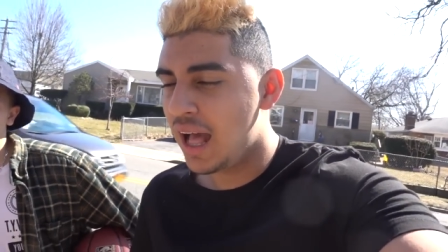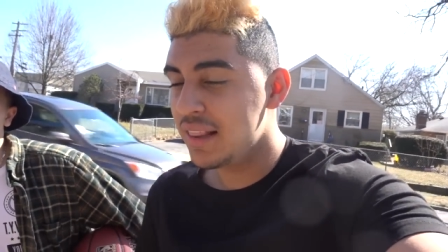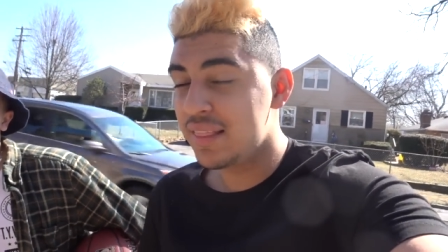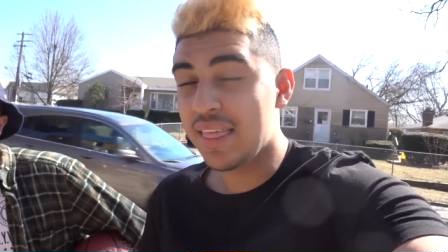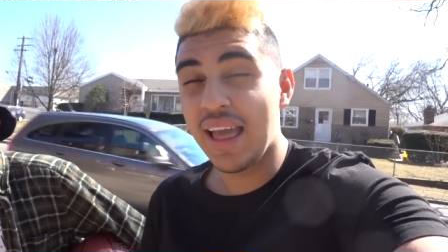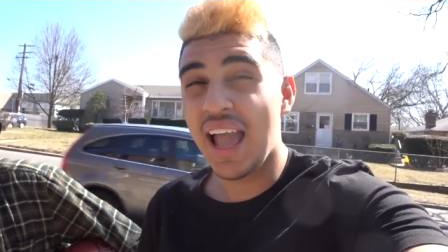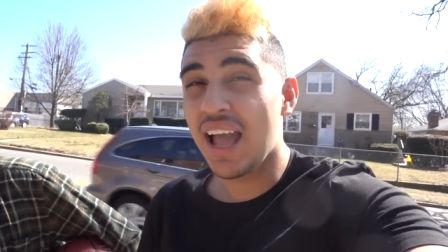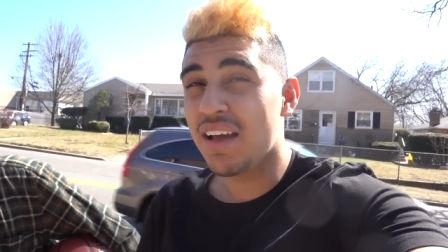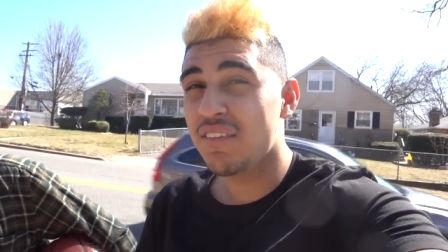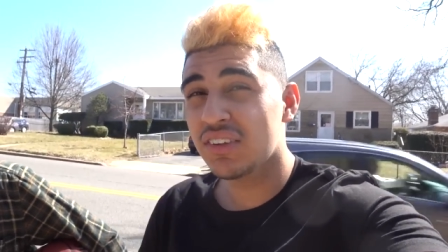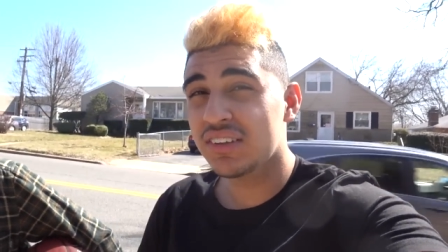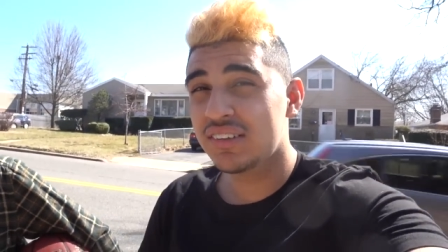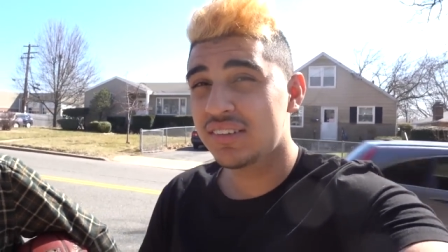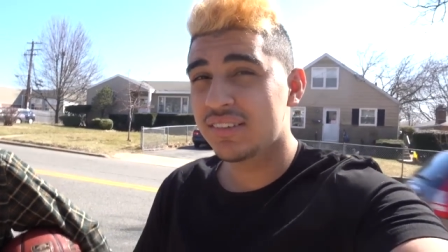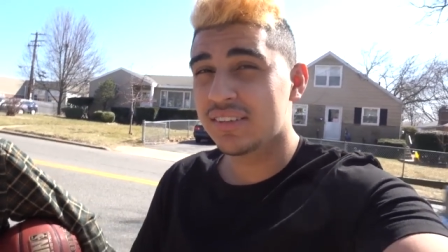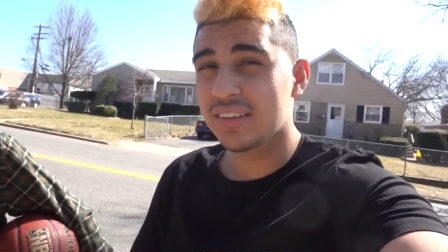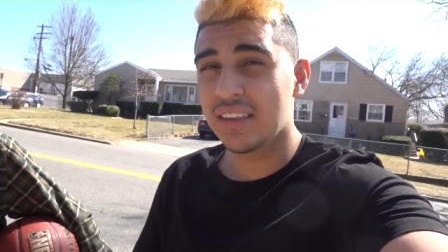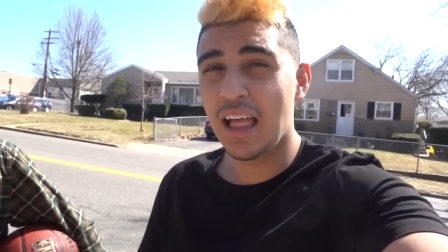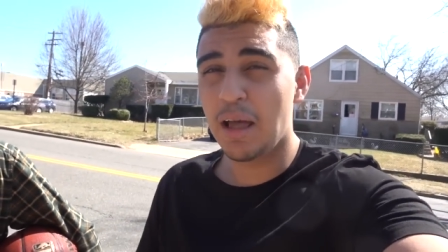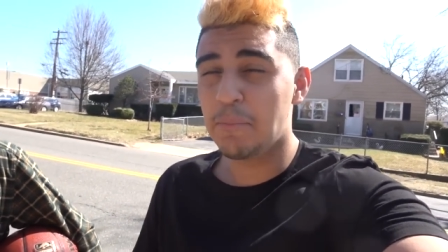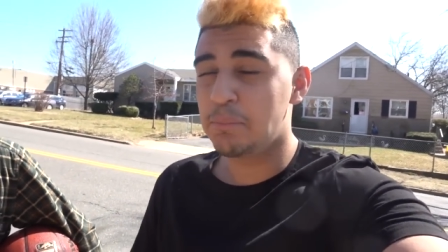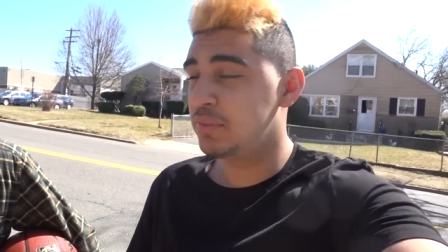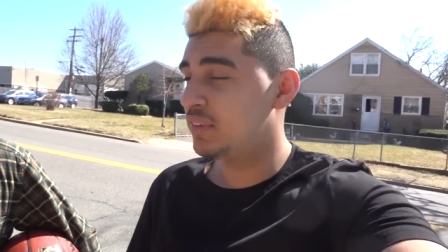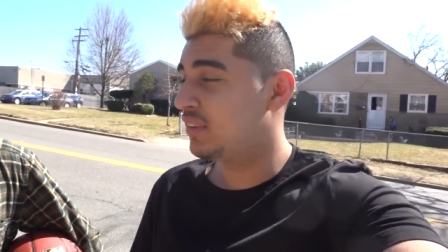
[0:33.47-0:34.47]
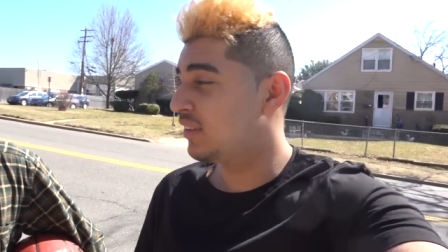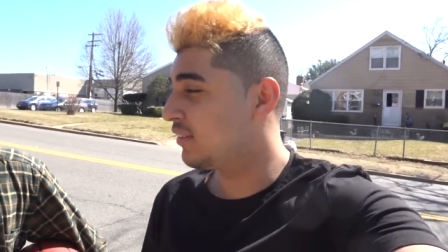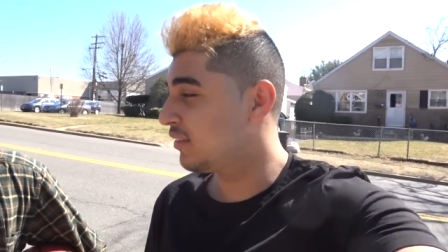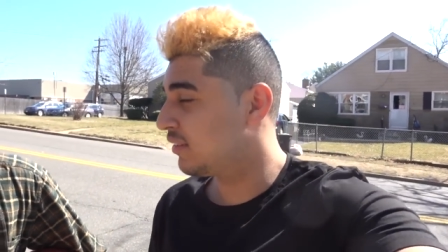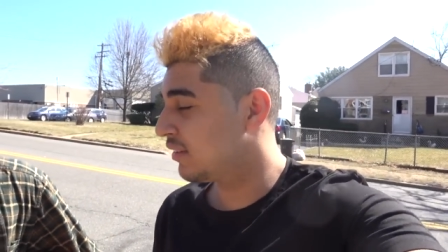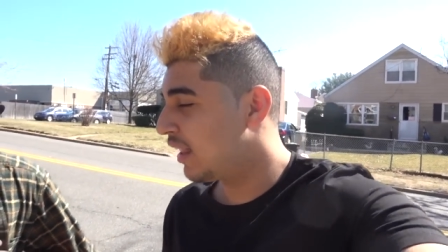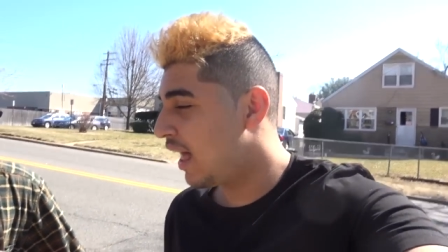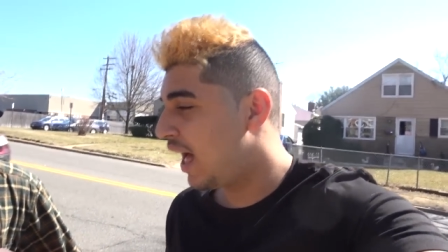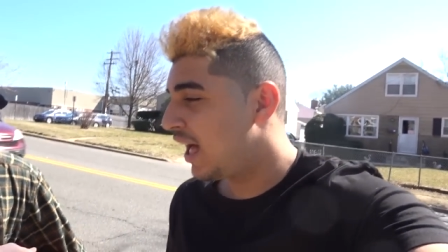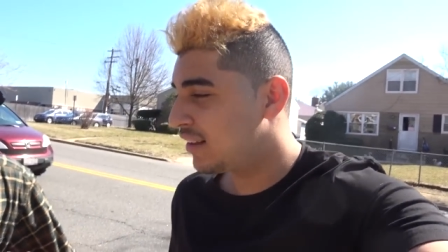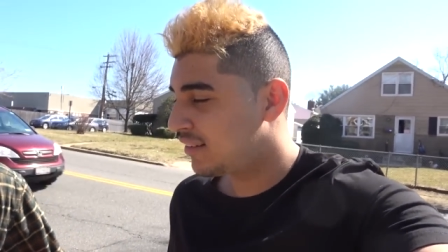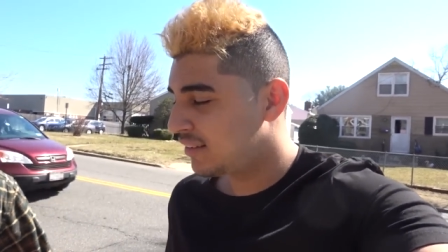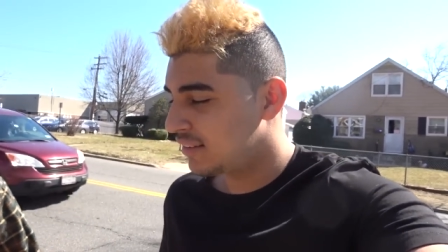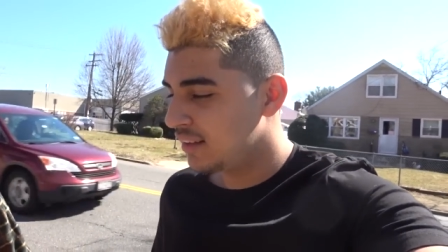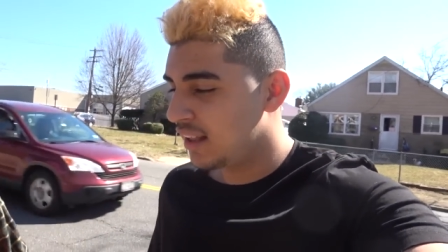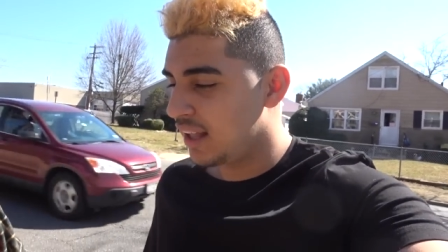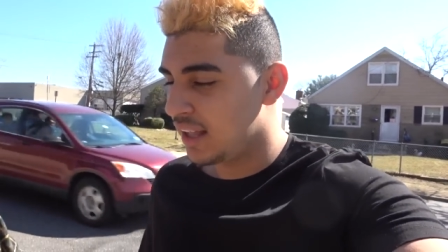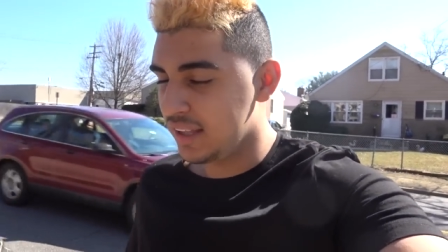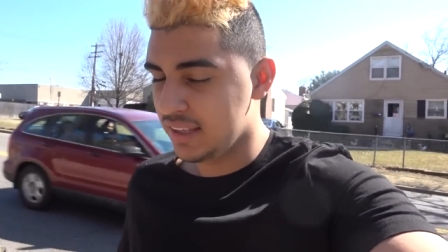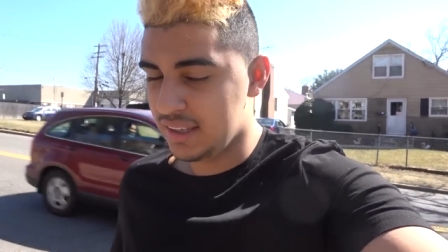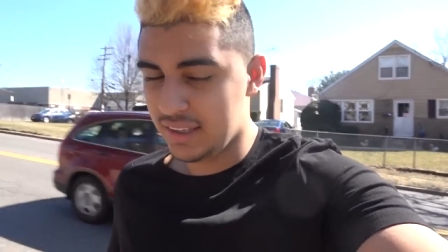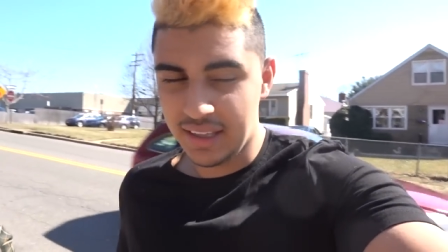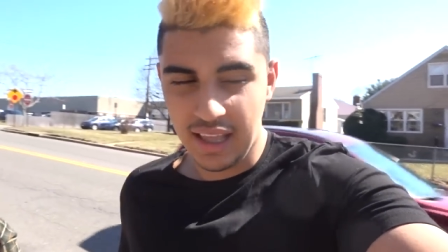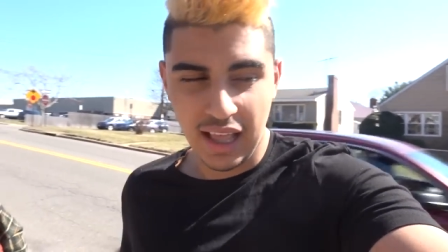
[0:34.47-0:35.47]
they haven't slept since last
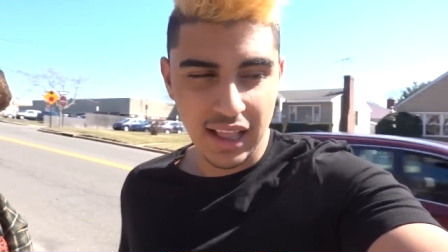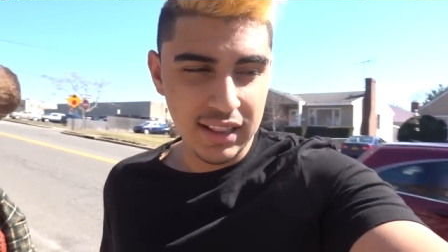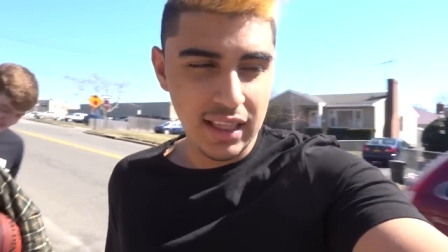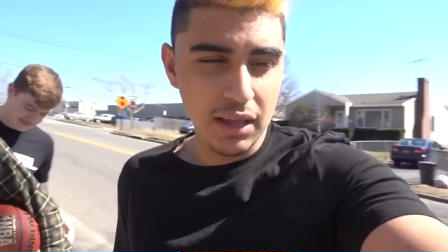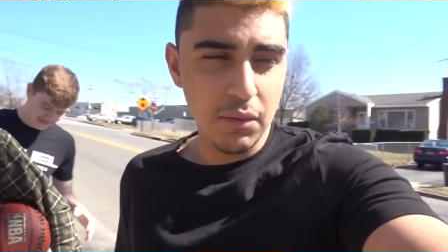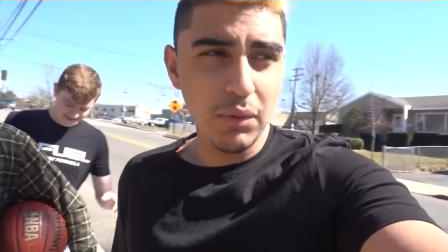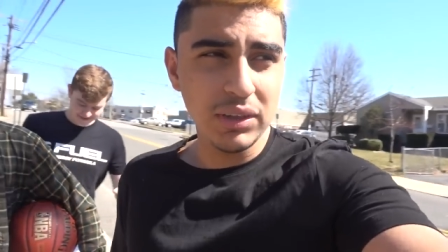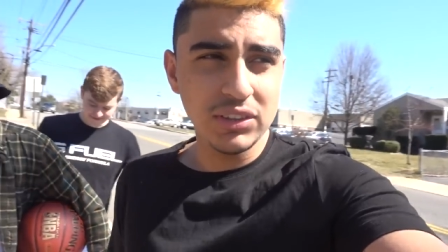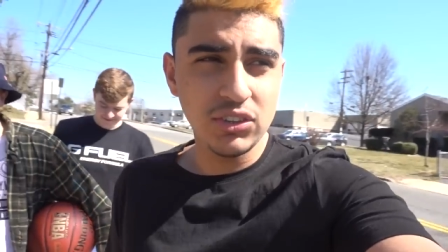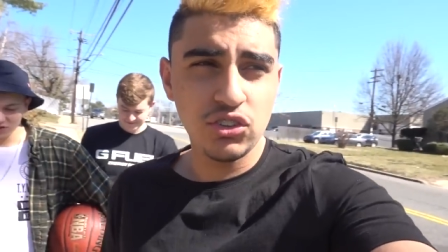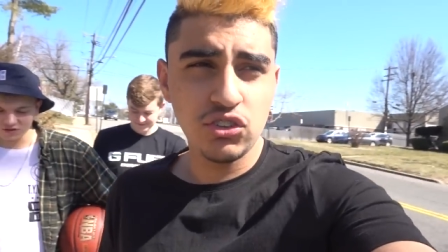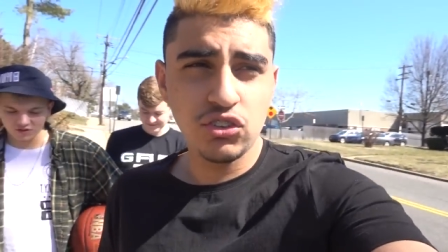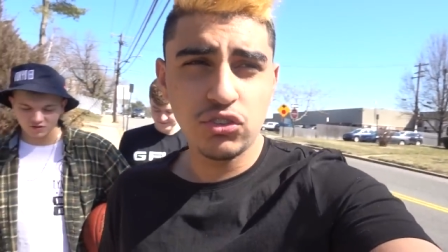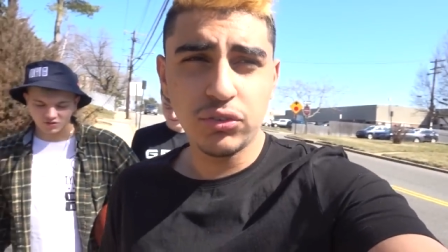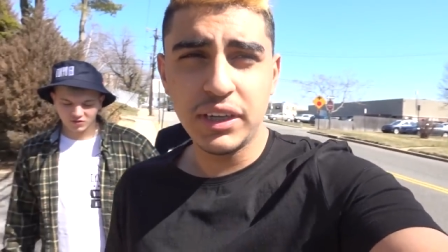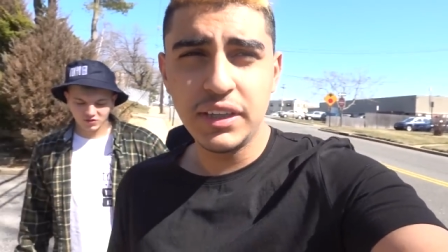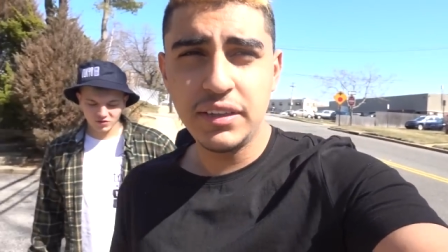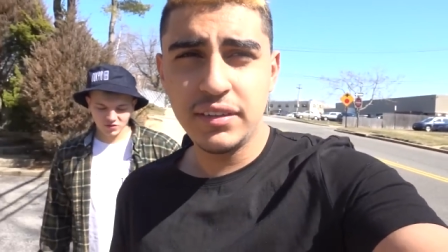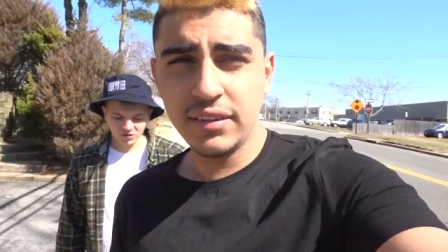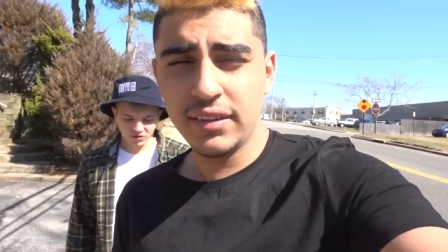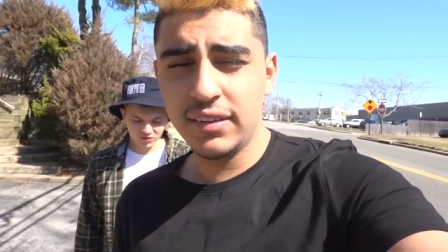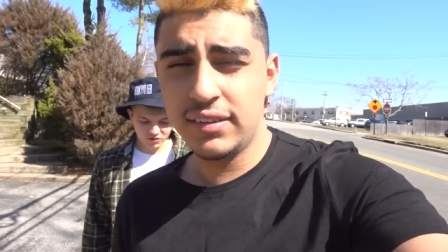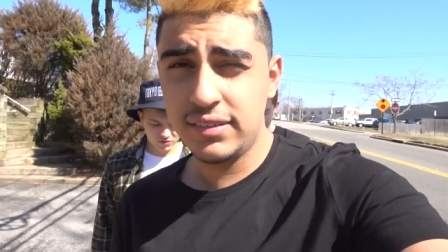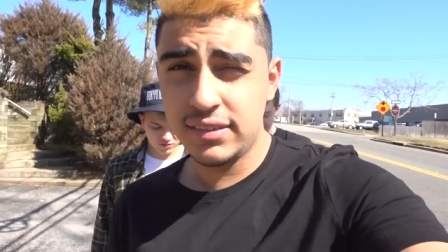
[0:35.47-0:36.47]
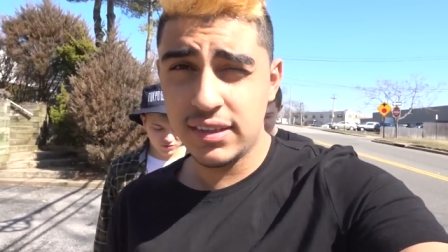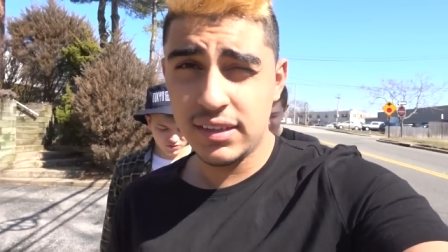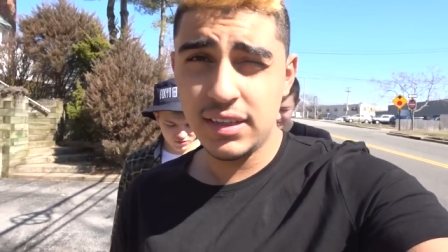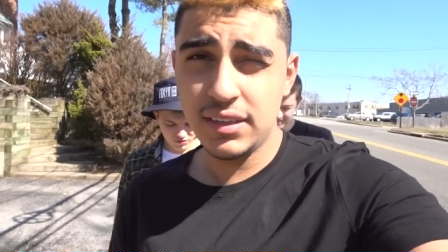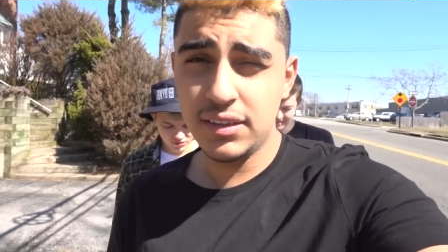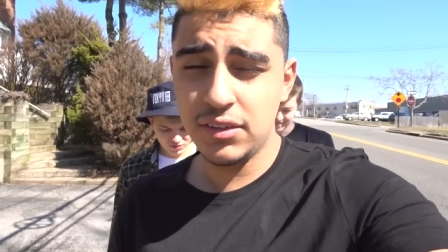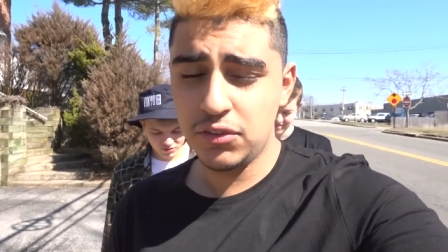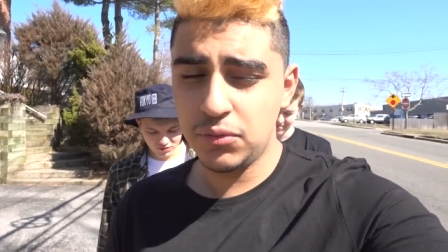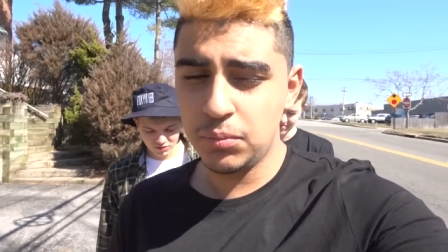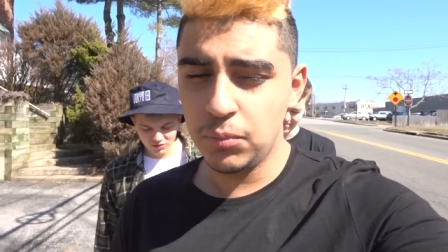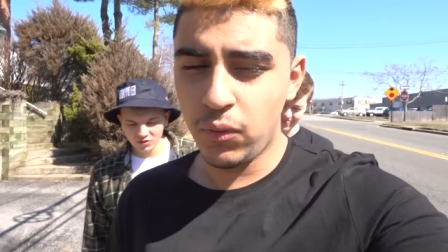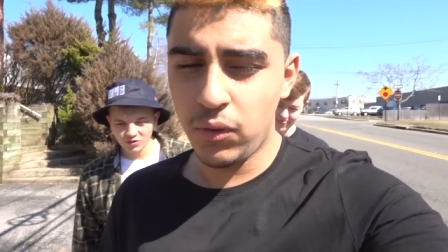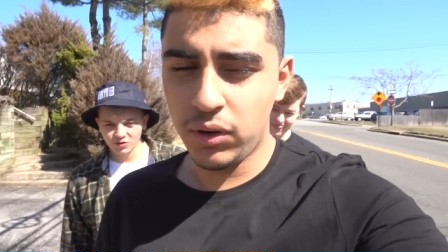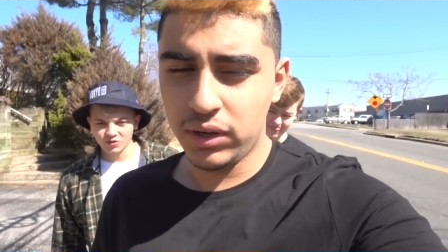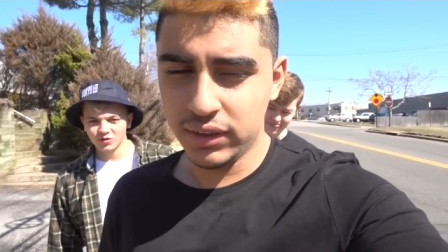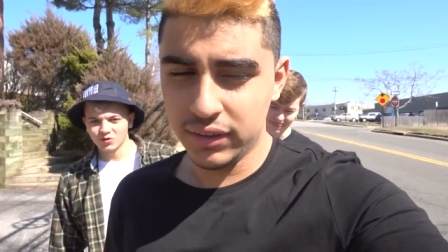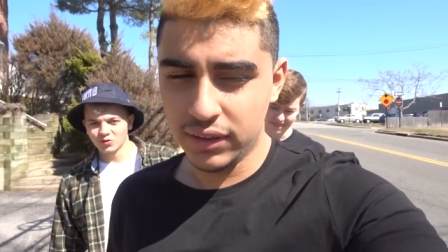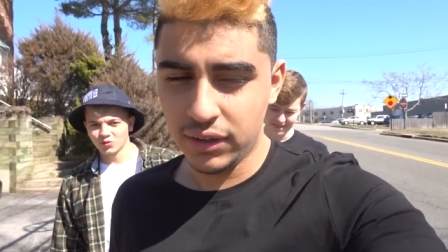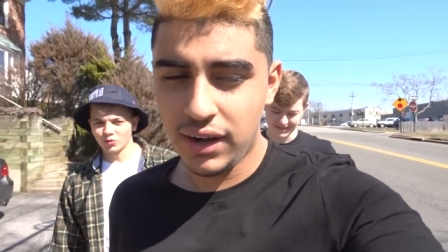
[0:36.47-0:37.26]
night, and they went straight to the city this morning.